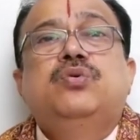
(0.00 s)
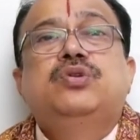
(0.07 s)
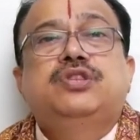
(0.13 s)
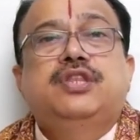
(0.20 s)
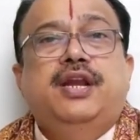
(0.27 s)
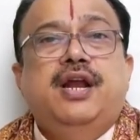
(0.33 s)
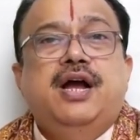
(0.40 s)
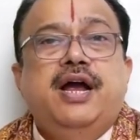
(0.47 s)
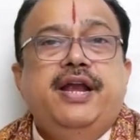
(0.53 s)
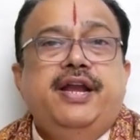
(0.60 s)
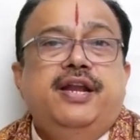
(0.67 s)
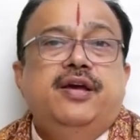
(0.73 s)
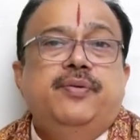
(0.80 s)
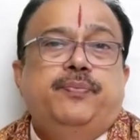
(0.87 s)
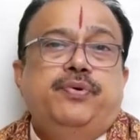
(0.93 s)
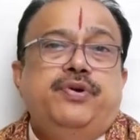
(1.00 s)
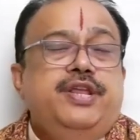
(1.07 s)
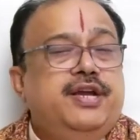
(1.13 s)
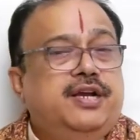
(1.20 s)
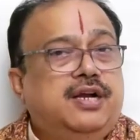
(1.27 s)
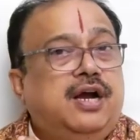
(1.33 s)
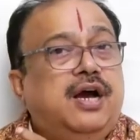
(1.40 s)
Uttarayana
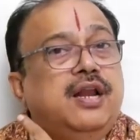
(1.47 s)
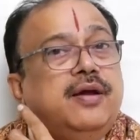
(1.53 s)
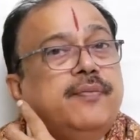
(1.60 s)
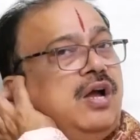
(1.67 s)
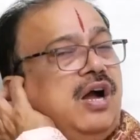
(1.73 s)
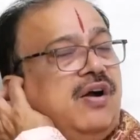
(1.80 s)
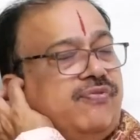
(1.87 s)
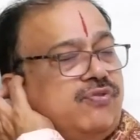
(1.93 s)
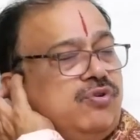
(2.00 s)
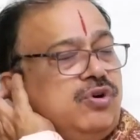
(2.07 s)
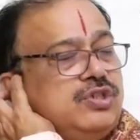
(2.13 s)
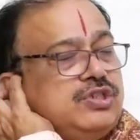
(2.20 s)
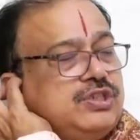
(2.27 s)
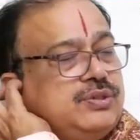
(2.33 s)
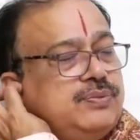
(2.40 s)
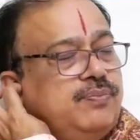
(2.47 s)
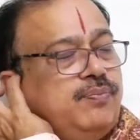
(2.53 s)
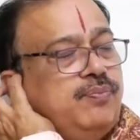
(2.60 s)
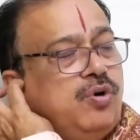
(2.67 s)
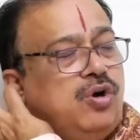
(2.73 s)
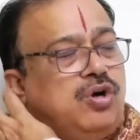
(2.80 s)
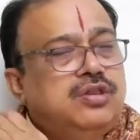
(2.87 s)
Punyakala. Of course,
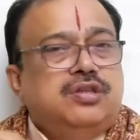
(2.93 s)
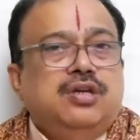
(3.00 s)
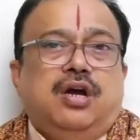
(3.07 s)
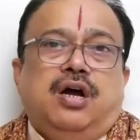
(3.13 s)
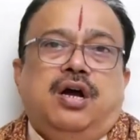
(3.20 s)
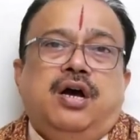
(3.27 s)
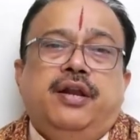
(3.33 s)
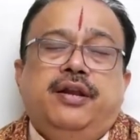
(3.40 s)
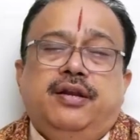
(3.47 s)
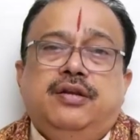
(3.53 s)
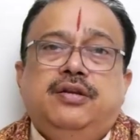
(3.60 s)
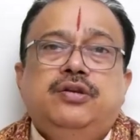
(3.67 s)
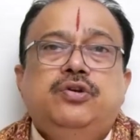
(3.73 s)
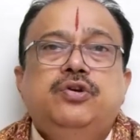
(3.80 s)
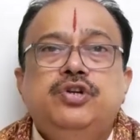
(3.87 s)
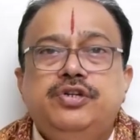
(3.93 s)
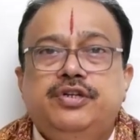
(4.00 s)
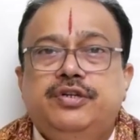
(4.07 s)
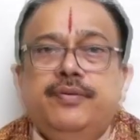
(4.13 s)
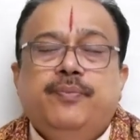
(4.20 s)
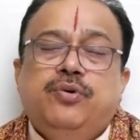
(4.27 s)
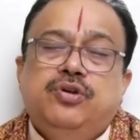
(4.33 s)
both are
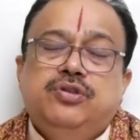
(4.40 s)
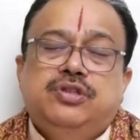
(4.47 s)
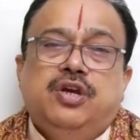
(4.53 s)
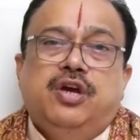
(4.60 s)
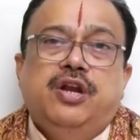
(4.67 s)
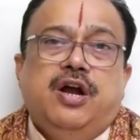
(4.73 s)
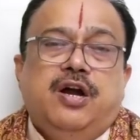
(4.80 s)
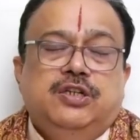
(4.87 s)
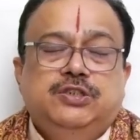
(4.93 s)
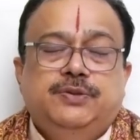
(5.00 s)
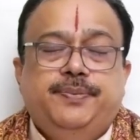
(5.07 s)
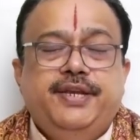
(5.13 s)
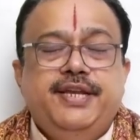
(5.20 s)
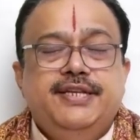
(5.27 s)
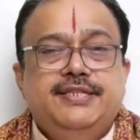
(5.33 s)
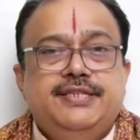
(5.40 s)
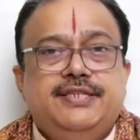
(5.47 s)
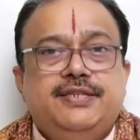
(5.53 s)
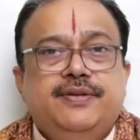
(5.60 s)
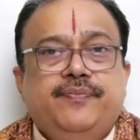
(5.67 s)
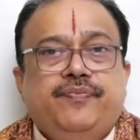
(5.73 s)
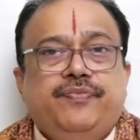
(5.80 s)
good, both are
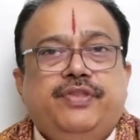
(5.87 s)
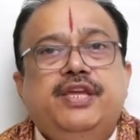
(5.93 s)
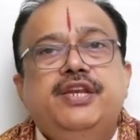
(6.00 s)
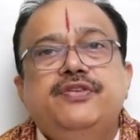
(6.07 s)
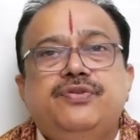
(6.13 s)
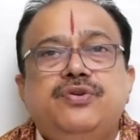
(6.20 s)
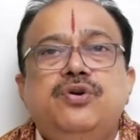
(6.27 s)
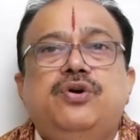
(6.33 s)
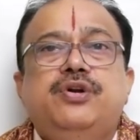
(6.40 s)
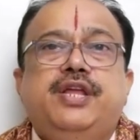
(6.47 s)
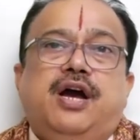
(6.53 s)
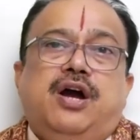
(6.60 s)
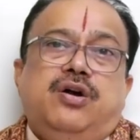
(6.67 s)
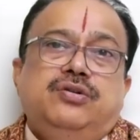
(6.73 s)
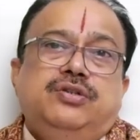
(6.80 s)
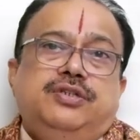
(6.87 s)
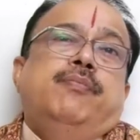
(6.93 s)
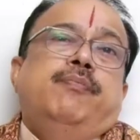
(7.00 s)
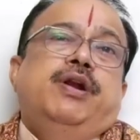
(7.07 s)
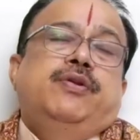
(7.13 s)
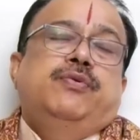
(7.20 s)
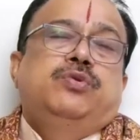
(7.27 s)
auspicious, there is no doubt.
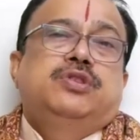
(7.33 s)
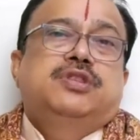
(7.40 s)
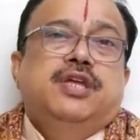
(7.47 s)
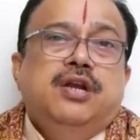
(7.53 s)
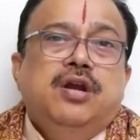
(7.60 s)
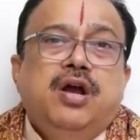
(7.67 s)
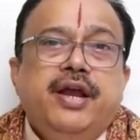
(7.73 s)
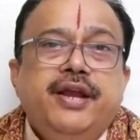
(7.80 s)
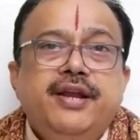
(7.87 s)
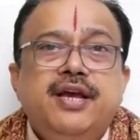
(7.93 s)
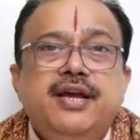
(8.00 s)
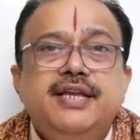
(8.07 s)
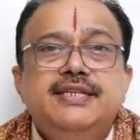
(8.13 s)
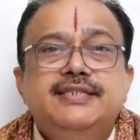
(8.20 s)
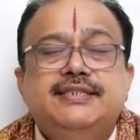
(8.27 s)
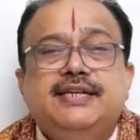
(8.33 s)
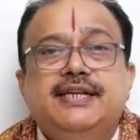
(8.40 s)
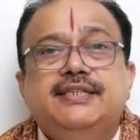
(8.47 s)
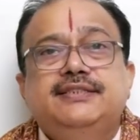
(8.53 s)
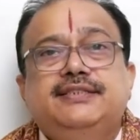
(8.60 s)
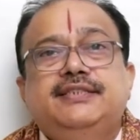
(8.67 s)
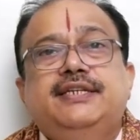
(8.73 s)
But Uttarayana is
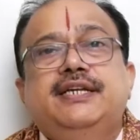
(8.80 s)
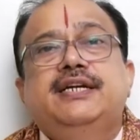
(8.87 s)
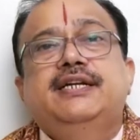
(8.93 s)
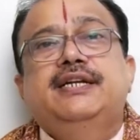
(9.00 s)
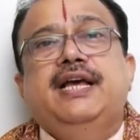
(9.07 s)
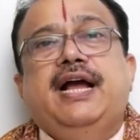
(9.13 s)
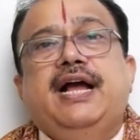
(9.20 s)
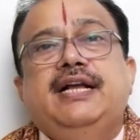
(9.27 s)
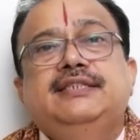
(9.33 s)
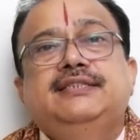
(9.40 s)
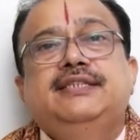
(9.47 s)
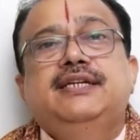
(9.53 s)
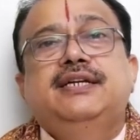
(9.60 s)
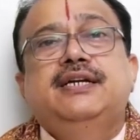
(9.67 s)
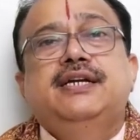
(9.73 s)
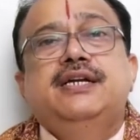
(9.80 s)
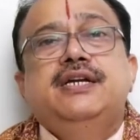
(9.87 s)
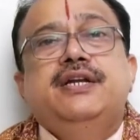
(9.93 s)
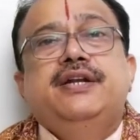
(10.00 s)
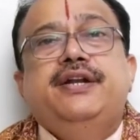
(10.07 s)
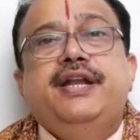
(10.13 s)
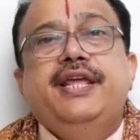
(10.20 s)
considered as the
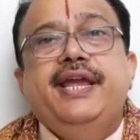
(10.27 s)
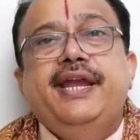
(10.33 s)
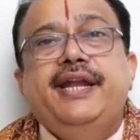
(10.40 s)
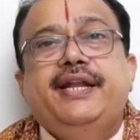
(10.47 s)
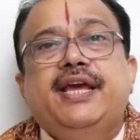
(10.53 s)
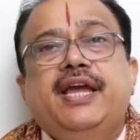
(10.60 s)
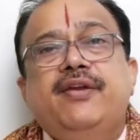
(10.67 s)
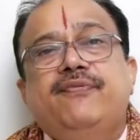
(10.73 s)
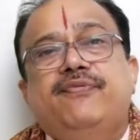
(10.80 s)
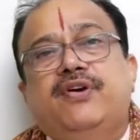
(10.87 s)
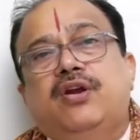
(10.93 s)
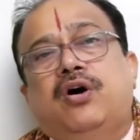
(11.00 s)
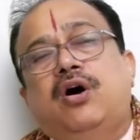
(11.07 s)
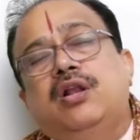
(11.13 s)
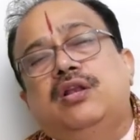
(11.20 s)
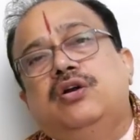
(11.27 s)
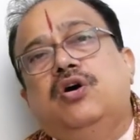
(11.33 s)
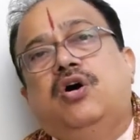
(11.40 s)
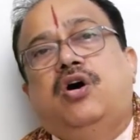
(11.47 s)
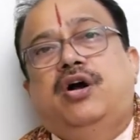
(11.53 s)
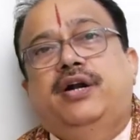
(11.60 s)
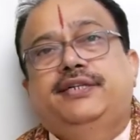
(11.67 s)
daytime for all
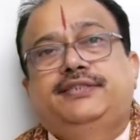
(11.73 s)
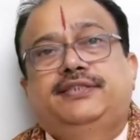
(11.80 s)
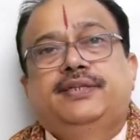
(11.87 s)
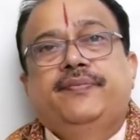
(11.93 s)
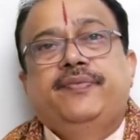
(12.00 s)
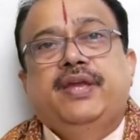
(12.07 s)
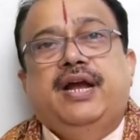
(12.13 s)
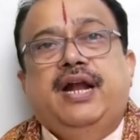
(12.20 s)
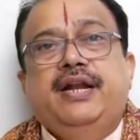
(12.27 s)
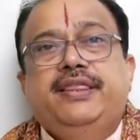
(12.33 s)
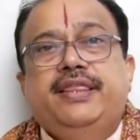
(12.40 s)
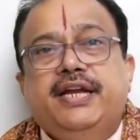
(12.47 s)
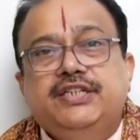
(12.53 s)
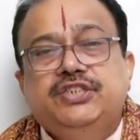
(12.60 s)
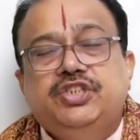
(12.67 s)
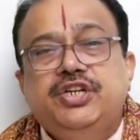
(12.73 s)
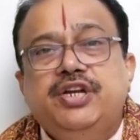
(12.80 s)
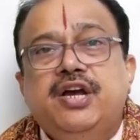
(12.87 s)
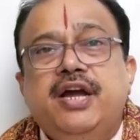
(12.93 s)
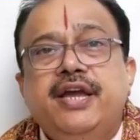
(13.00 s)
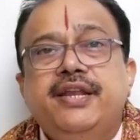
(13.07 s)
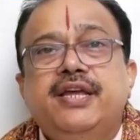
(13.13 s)
gods, and
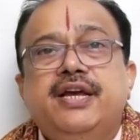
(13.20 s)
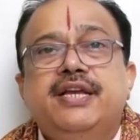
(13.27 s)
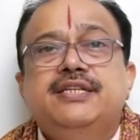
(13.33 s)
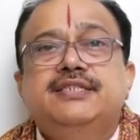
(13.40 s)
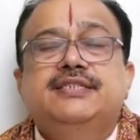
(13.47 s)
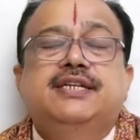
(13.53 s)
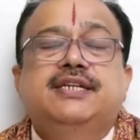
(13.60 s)
Dakshinayana is